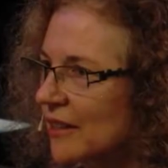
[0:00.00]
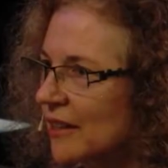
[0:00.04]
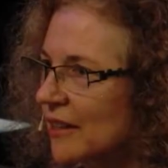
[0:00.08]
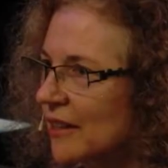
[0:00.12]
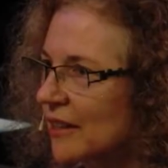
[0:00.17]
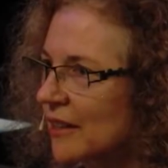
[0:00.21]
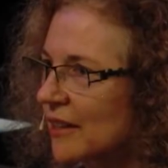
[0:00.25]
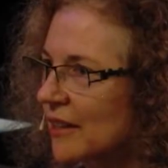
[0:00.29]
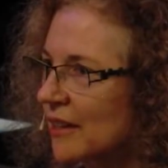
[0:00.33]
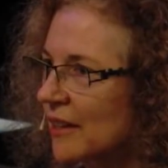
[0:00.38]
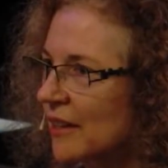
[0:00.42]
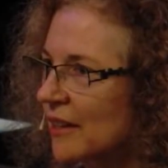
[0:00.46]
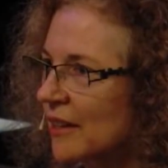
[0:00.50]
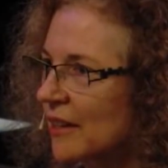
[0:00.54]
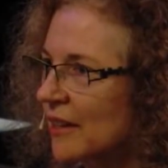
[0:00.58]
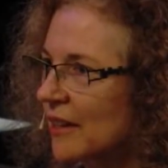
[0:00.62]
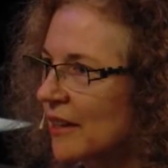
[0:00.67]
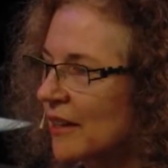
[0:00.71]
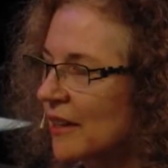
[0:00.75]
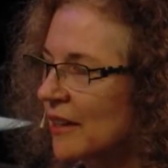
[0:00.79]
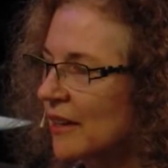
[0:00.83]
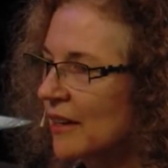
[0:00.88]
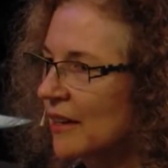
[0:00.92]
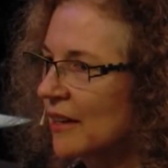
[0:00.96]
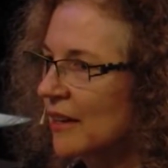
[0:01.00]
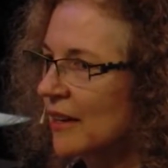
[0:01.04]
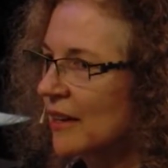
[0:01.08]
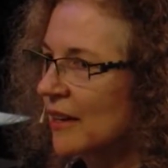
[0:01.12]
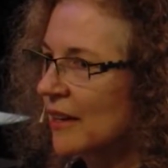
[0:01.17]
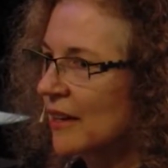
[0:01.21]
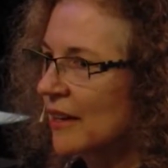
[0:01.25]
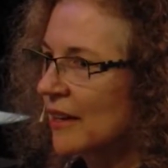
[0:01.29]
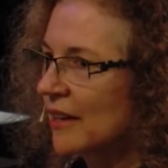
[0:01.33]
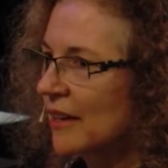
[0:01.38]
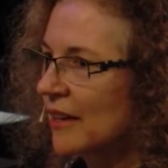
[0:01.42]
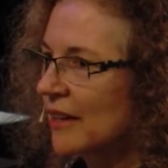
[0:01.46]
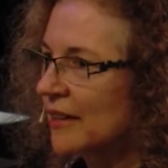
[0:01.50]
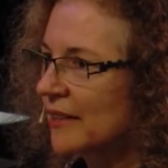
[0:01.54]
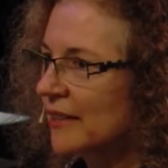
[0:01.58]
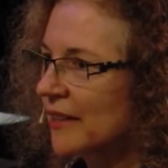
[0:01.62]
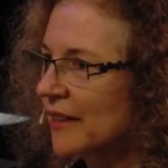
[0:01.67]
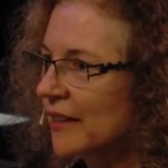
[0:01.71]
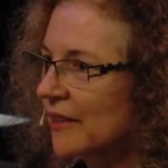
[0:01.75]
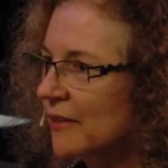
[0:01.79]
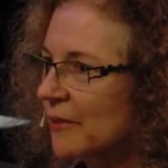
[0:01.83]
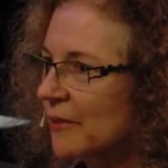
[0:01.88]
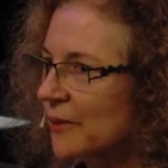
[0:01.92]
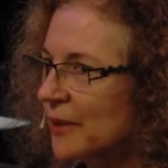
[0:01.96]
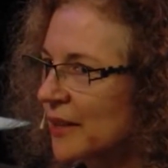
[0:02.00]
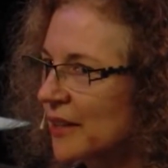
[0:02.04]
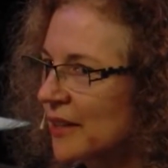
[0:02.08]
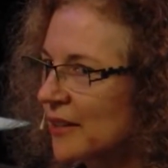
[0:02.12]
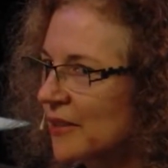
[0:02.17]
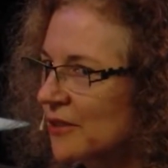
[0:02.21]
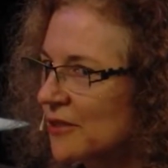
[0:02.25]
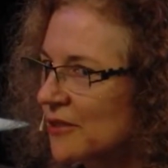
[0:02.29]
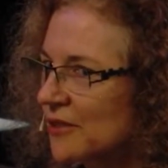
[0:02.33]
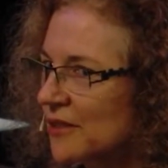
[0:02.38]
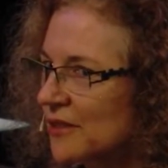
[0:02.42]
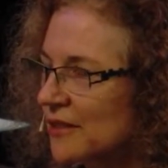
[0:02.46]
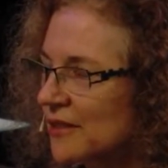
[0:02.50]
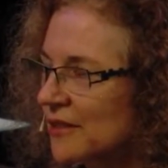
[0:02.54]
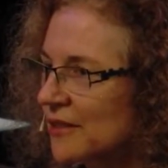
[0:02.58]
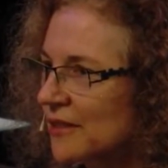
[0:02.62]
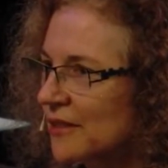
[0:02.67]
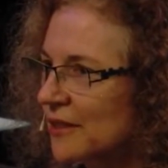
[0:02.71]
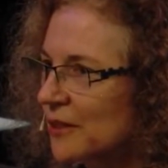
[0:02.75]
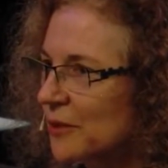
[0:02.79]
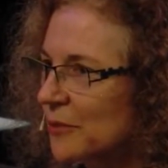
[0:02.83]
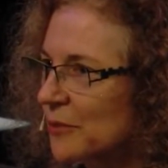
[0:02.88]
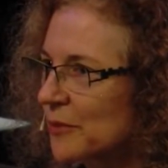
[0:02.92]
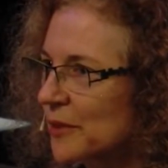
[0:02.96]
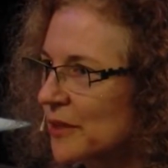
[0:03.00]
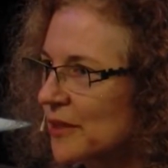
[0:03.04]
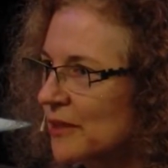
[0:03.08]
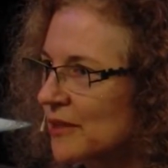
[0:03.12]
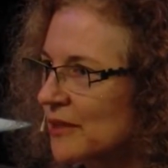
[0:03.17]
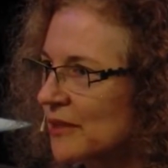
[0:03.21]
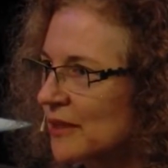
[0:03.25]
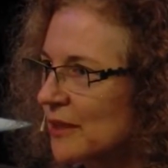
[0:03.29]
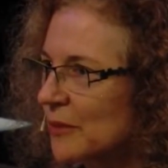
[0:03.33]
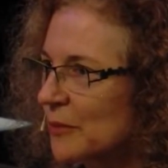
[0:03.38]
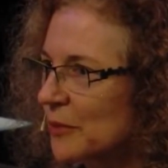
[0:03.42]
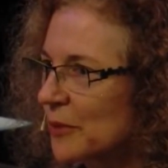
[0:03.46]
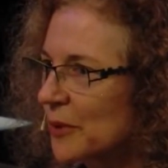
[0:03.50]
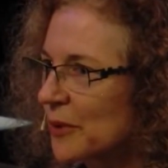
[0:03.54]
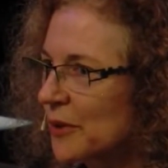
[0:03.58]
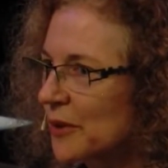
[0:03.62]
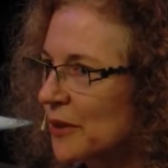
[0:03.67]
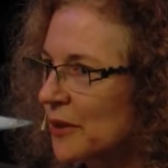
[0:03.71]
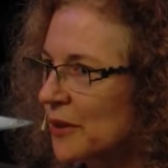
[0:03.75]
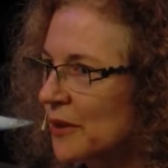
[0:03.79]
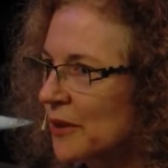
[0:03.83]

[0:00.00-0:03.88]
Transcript: Okay. And now I'm going to go just a little bit deeper.